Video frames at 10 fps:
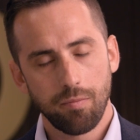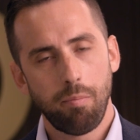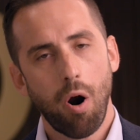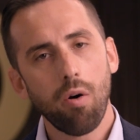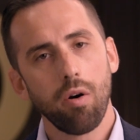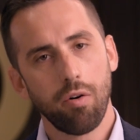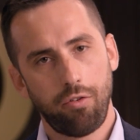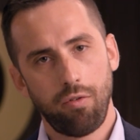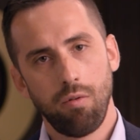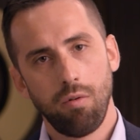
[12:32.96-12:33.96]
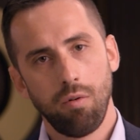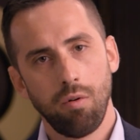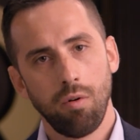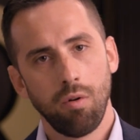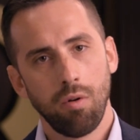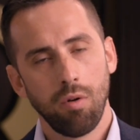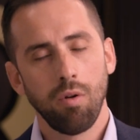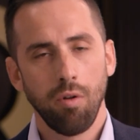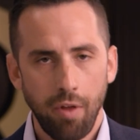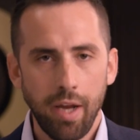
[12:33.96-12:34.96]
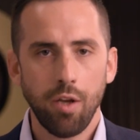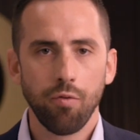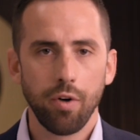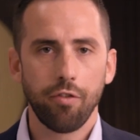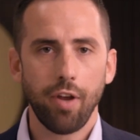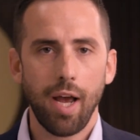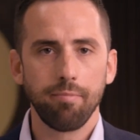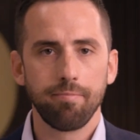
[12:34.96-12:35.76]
Partners, thank you for your time.